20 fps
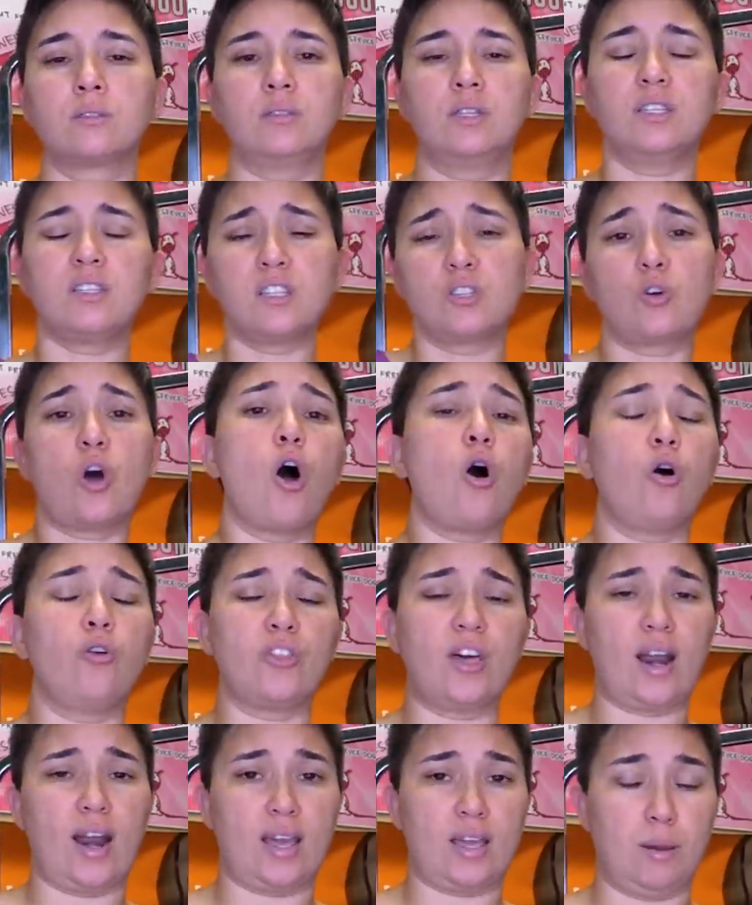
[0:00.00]
This is all
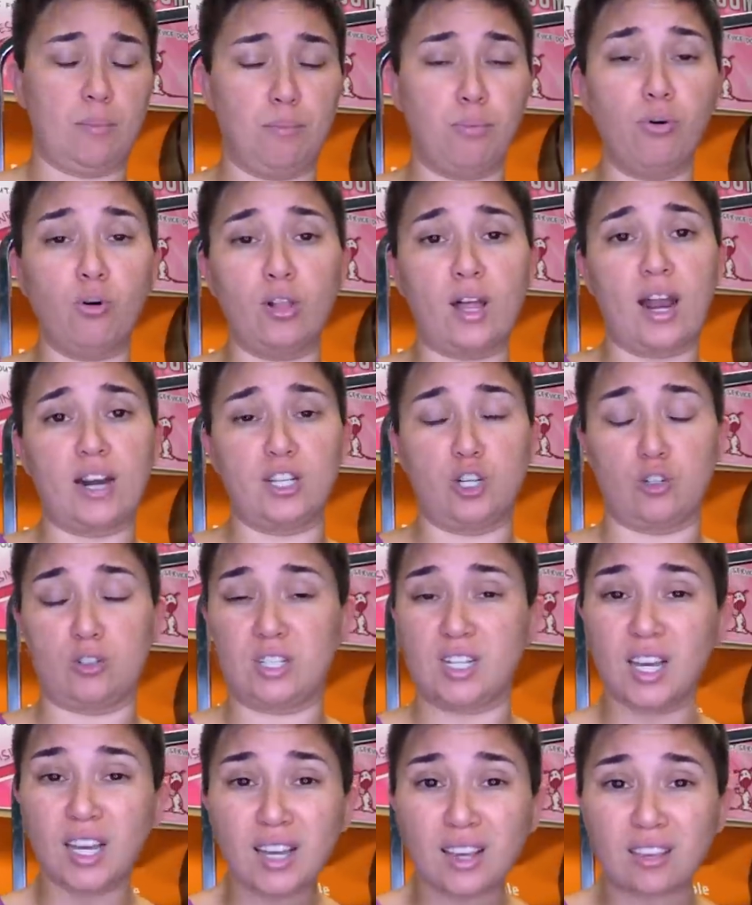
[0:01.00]
that I can pull out of your
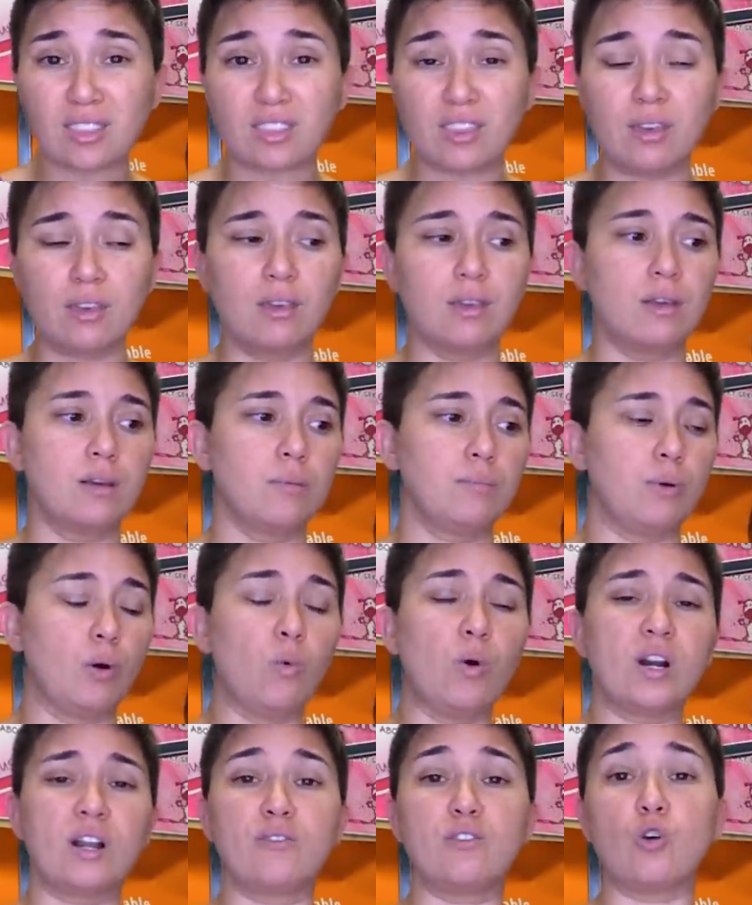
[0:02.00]
teeth, but
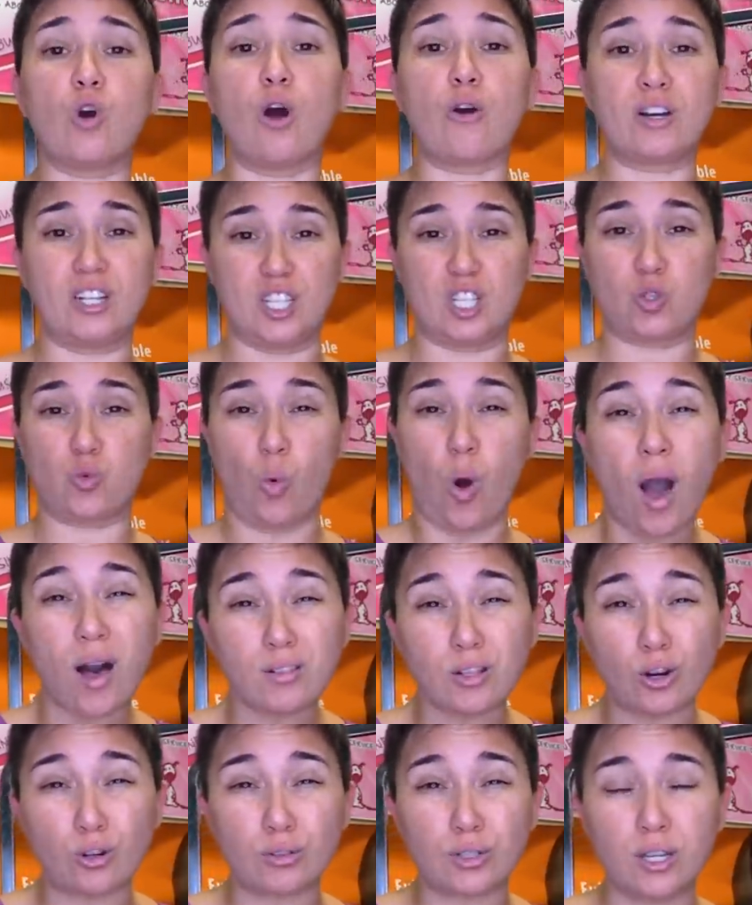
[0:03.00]
what have you already
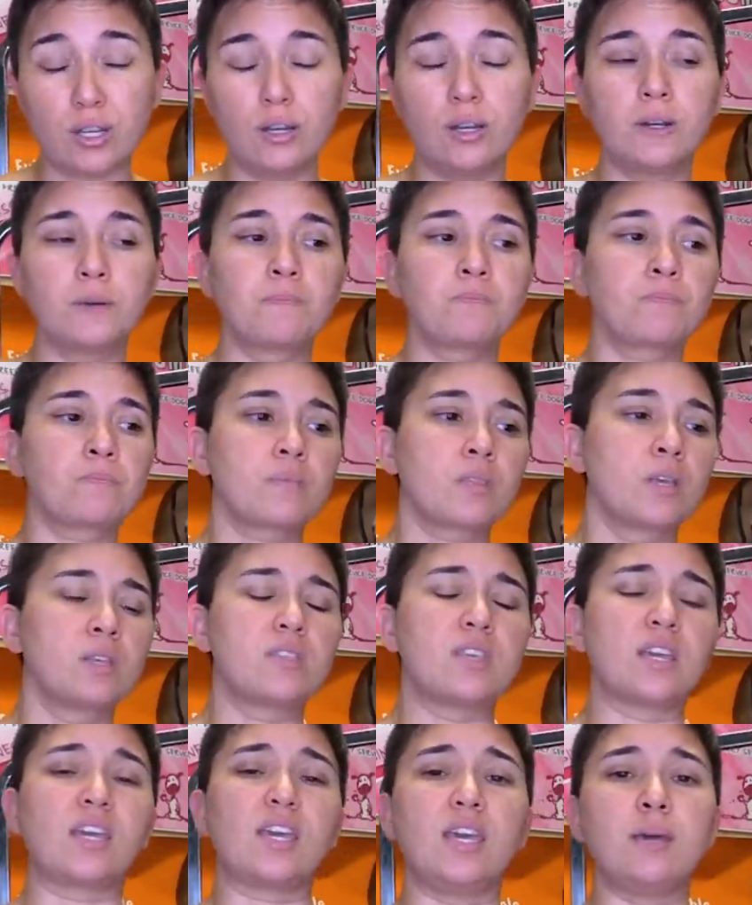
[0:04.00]
swallowed?
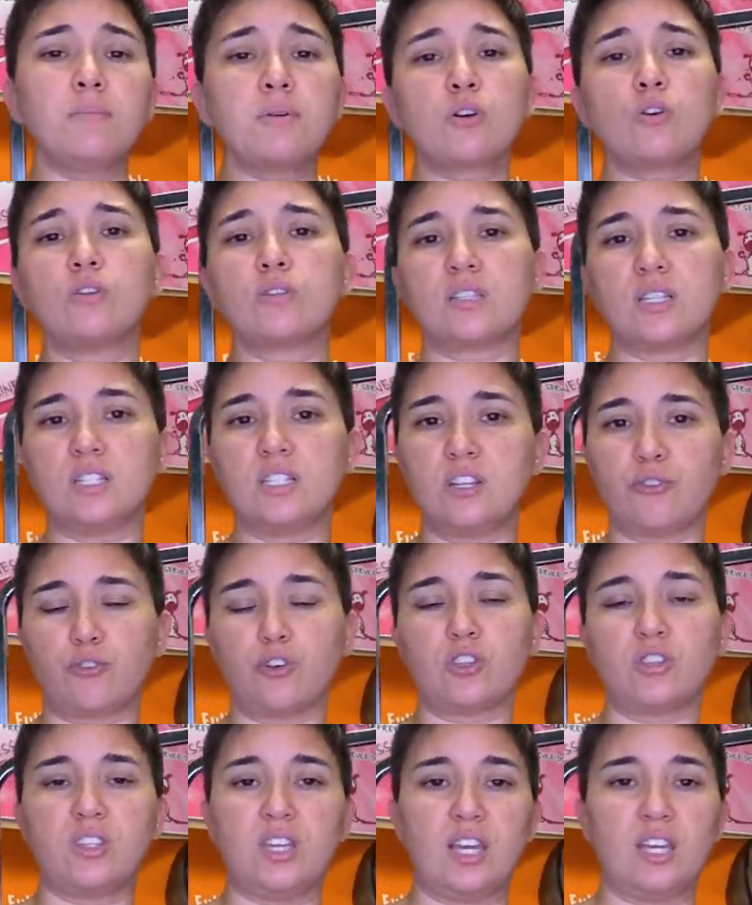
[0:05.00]
the chemicals in
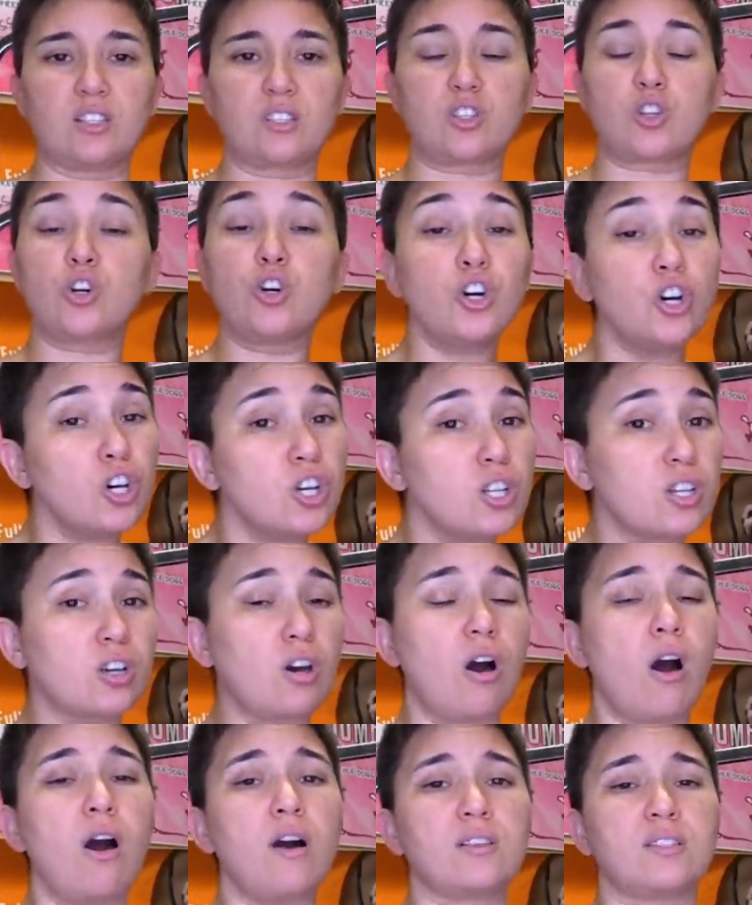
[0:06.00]
different things could
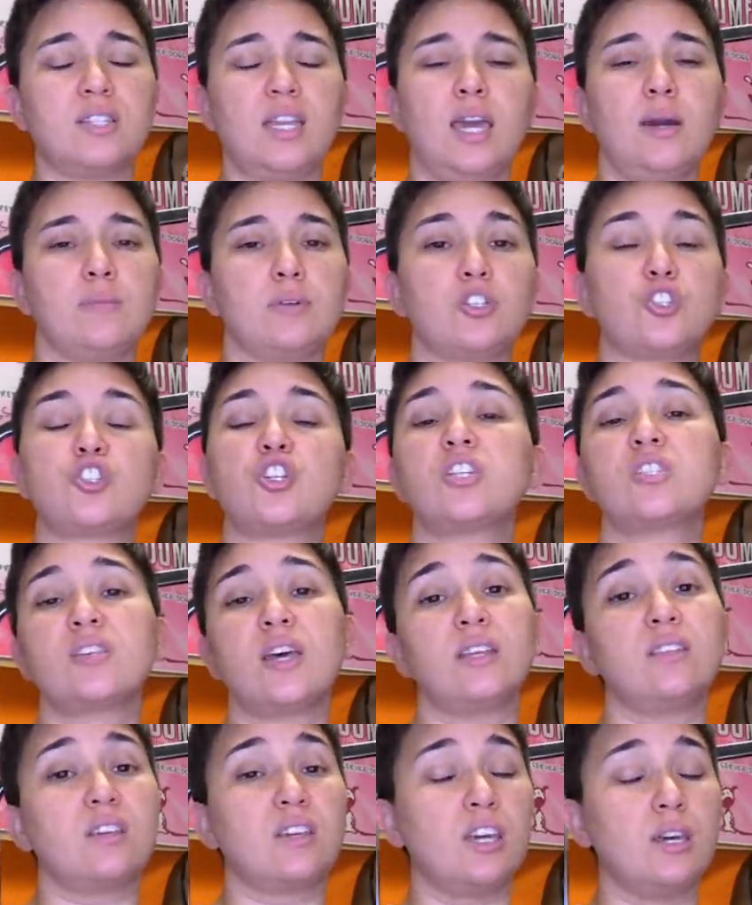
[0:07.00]
cause damage, just
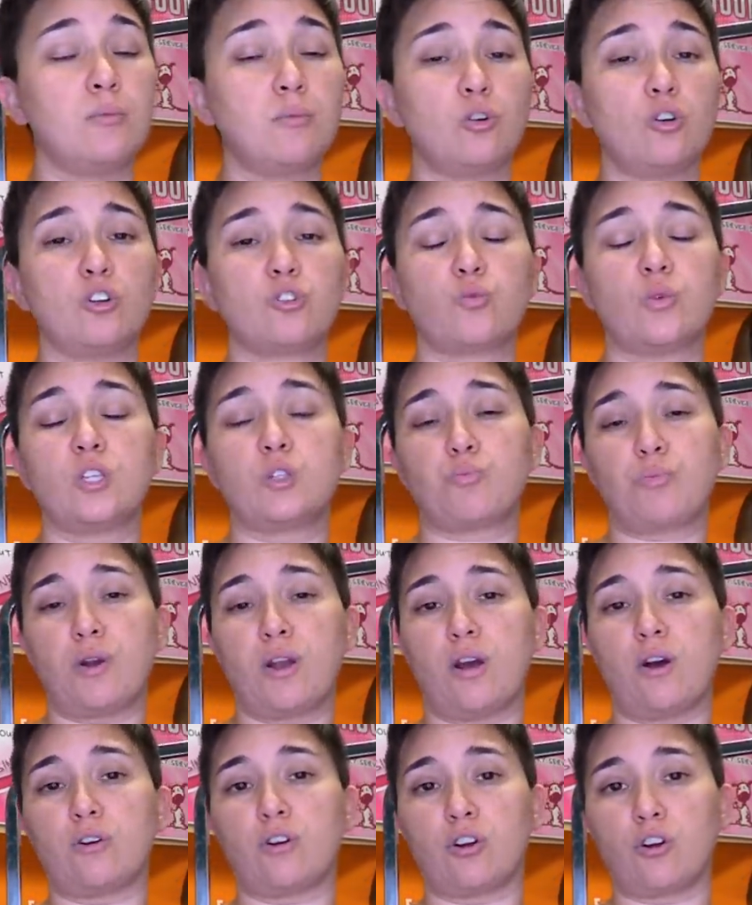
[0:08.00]
like the chemicals we
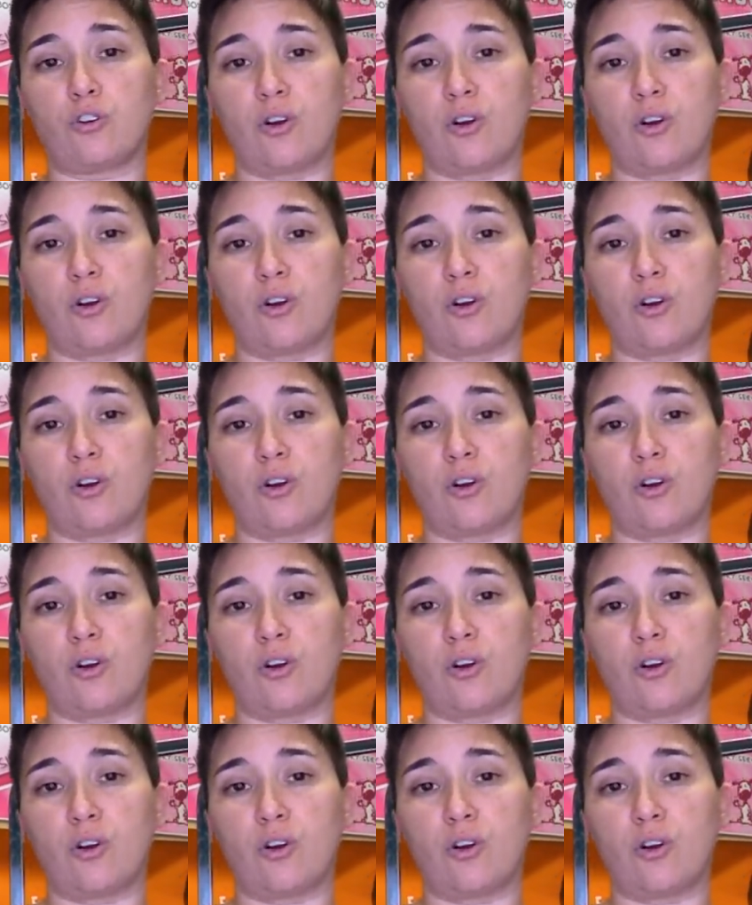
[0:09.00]
spray on our